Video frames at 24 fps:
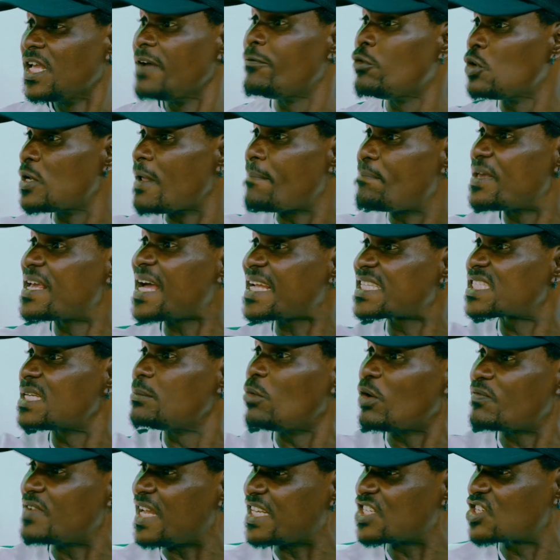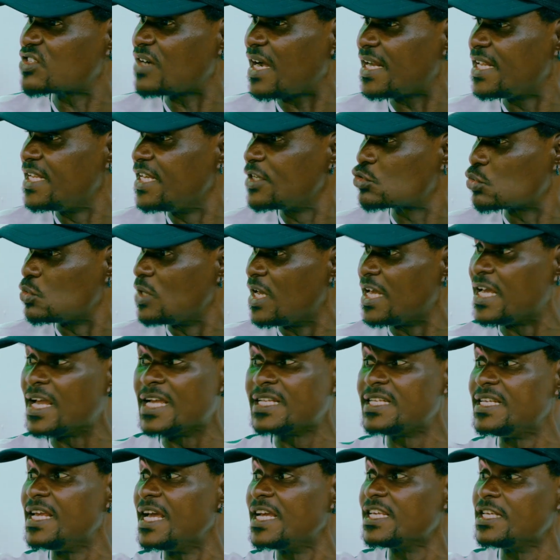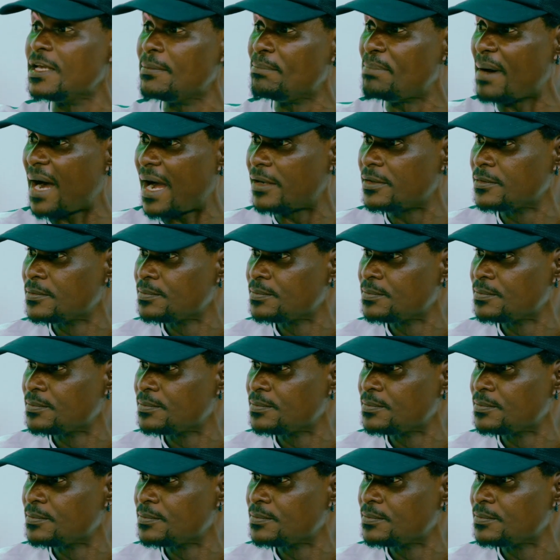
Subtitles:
even the bigger team of Nigerian League today, the Eyimba.